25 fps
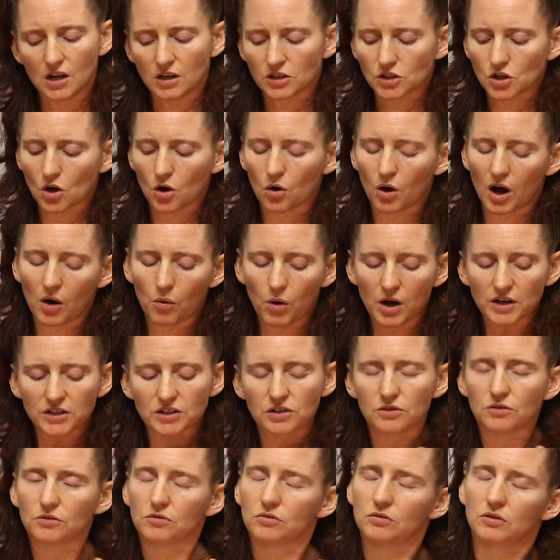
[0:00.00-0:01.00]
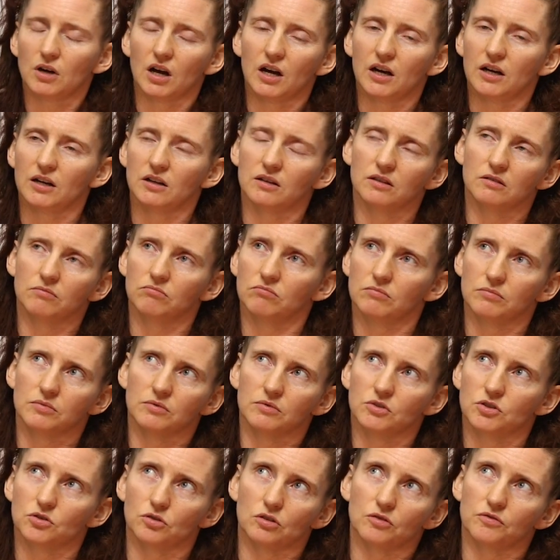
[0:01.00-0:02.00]
So I want to
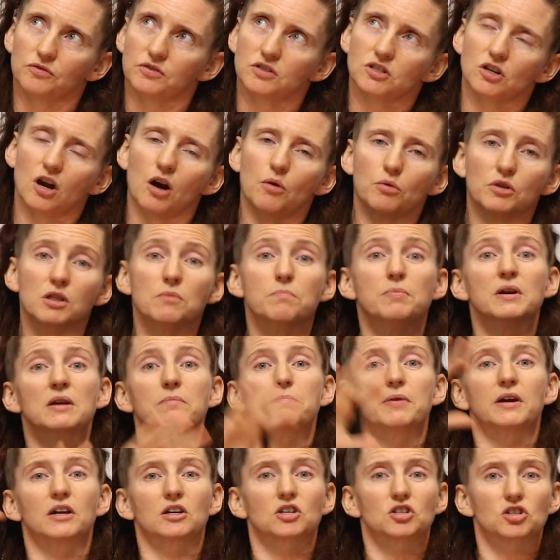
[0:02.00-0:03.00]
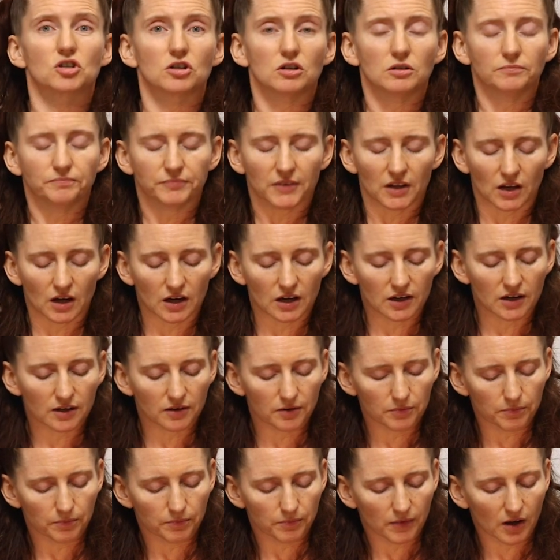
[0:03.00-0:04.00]
sort of start with a big picture
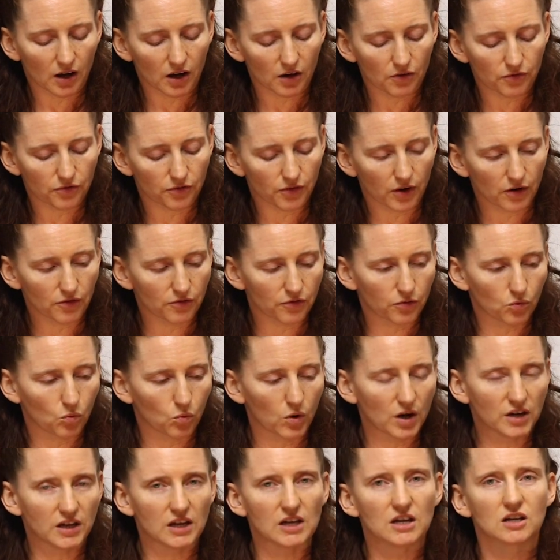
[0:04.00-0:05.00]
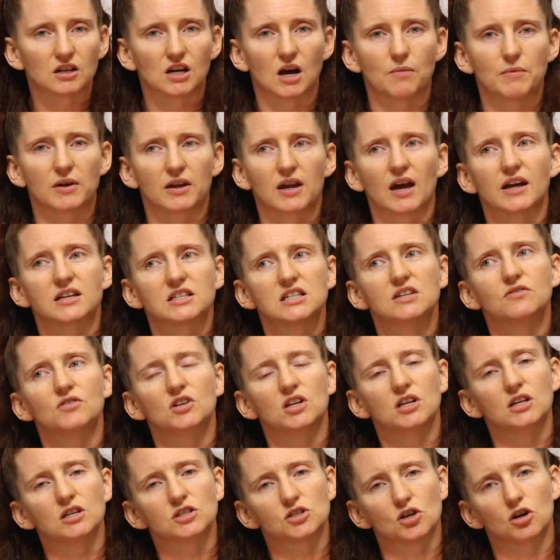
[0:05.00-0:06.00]
of what economic
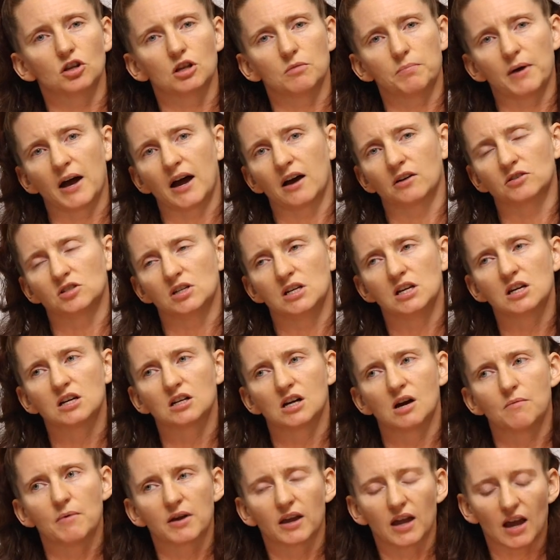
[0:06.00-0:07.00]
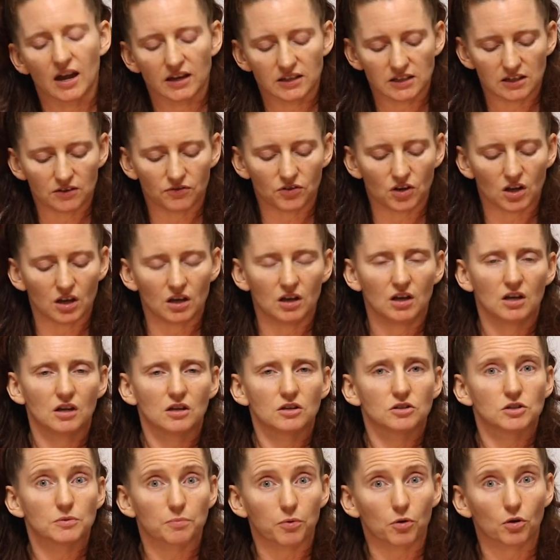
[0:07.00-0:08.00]
activity is all about. Economic activity
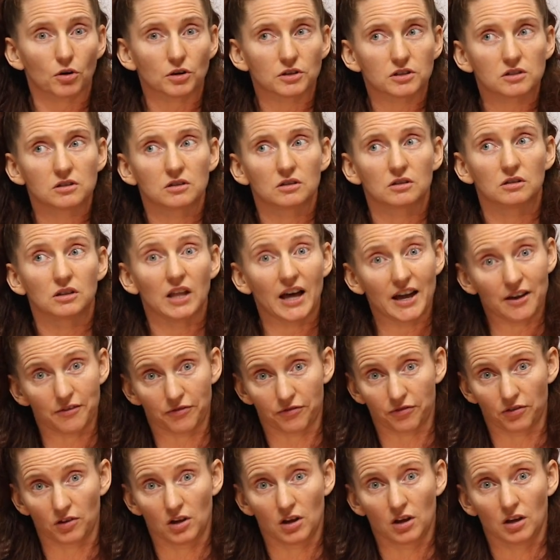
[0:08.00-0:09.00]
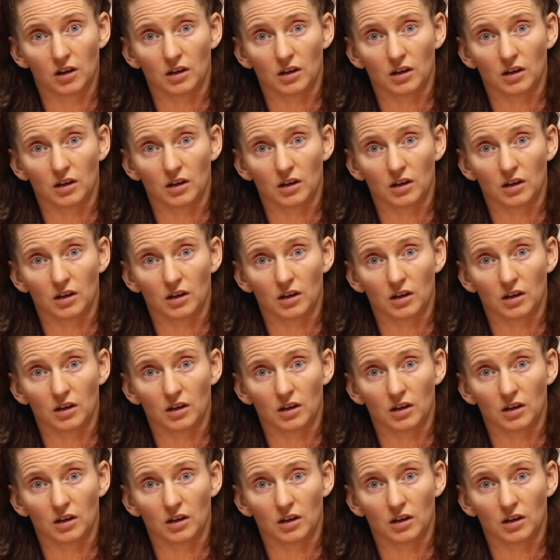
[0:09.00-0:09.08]
supports life.